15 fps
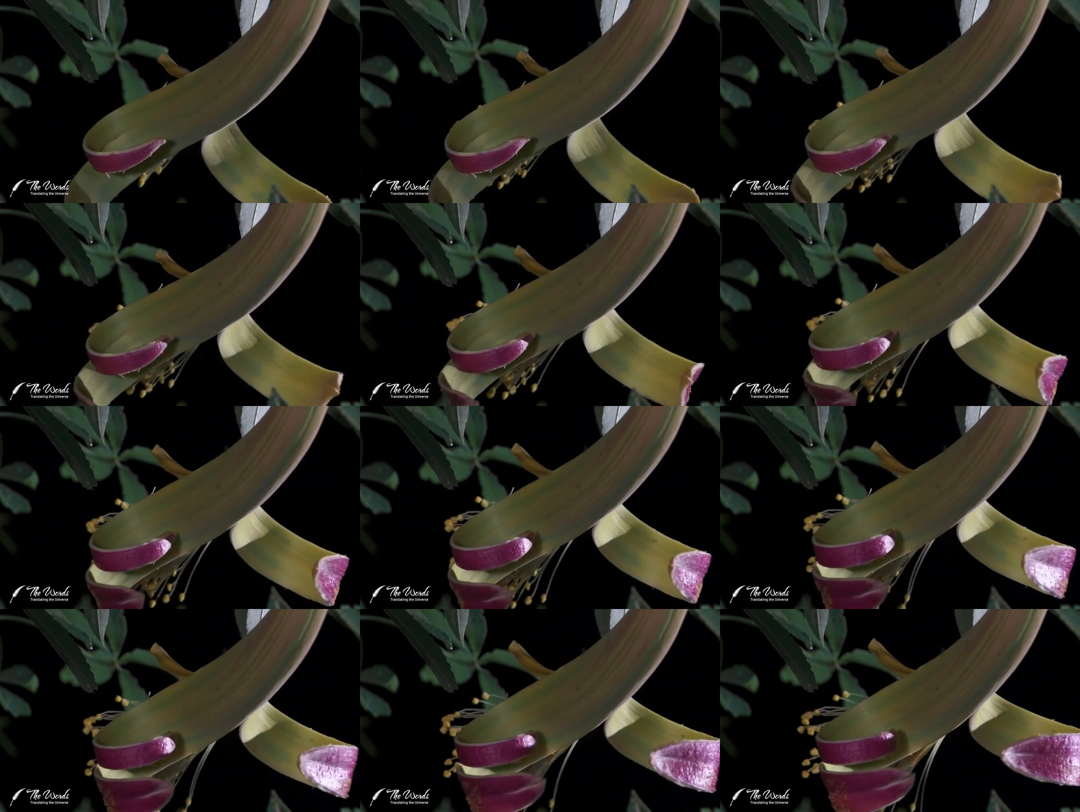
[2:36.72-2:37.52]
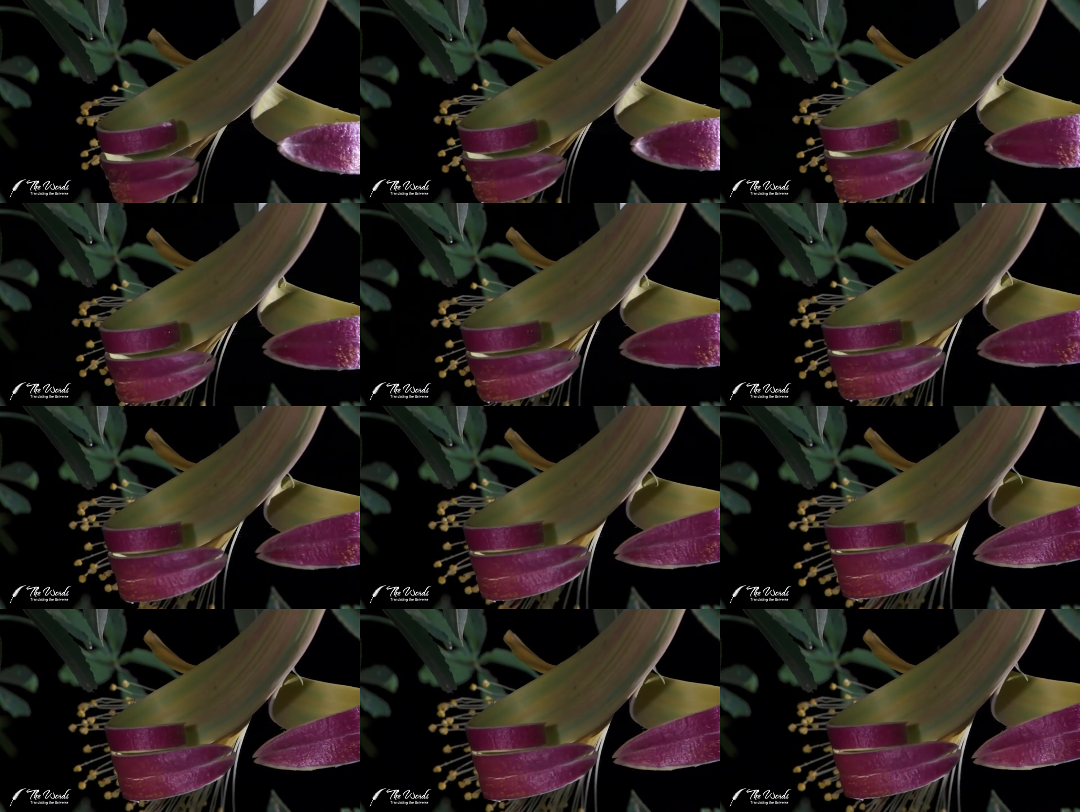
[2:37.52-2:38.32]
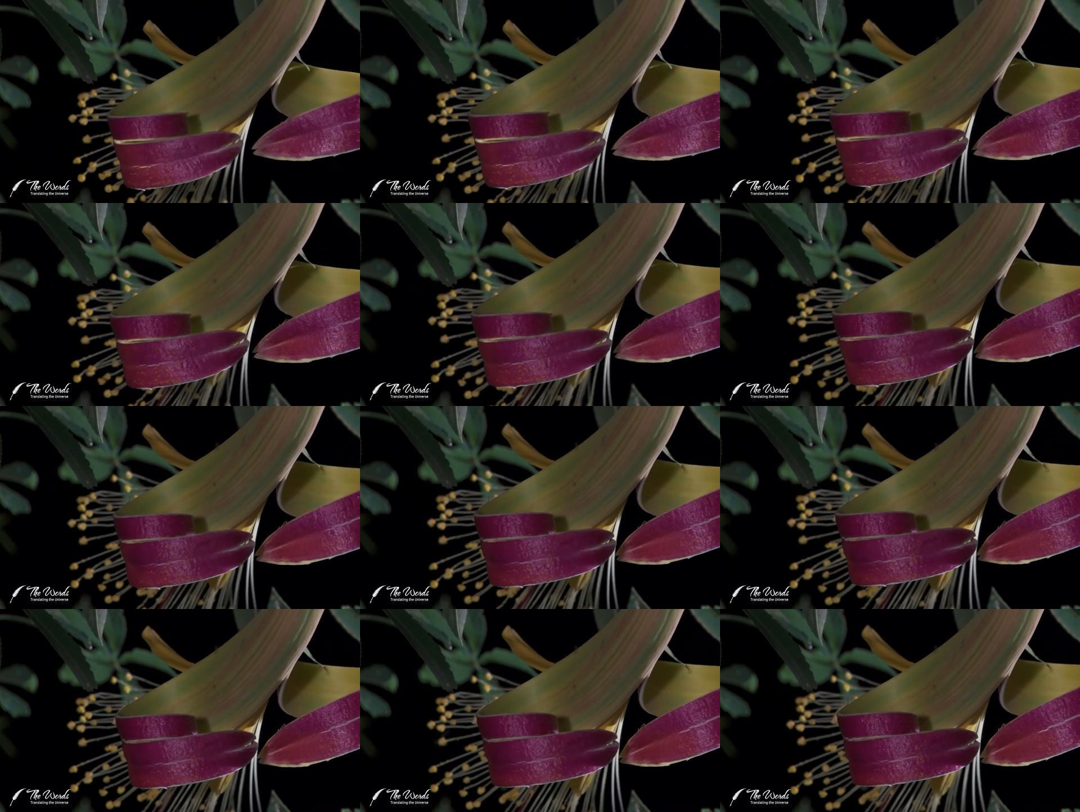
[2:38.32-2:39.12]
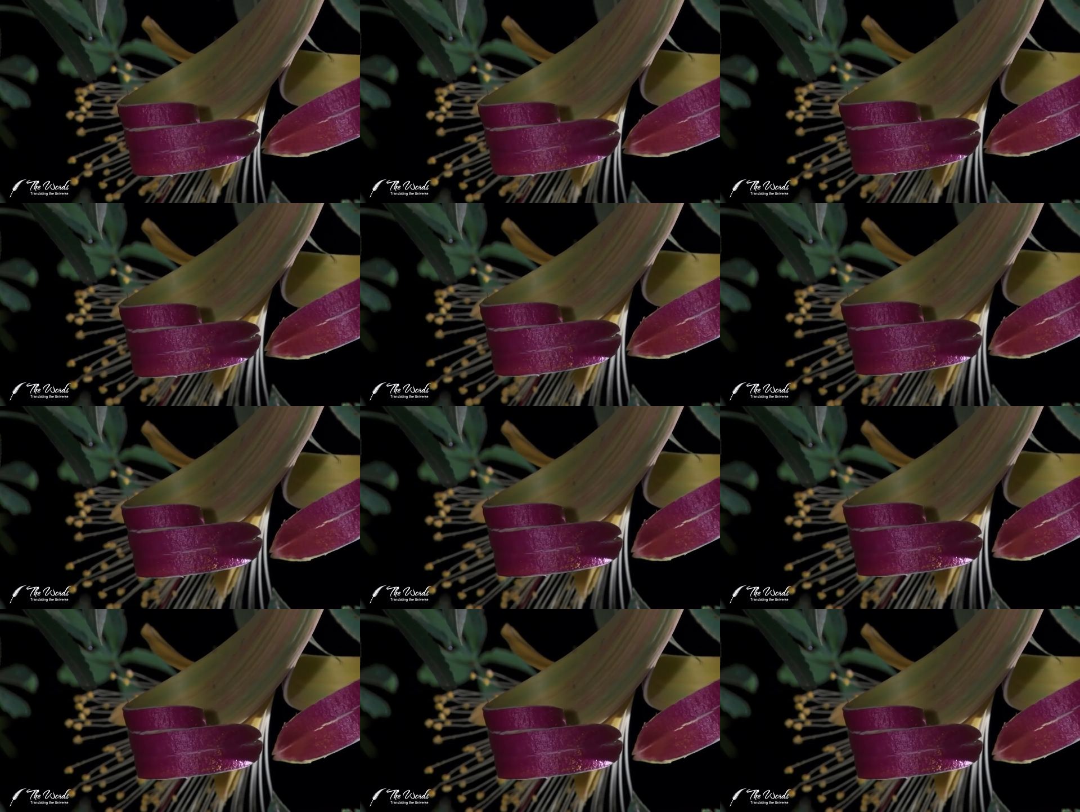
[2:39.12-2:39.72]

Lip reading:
Nobody's mouth can be seen.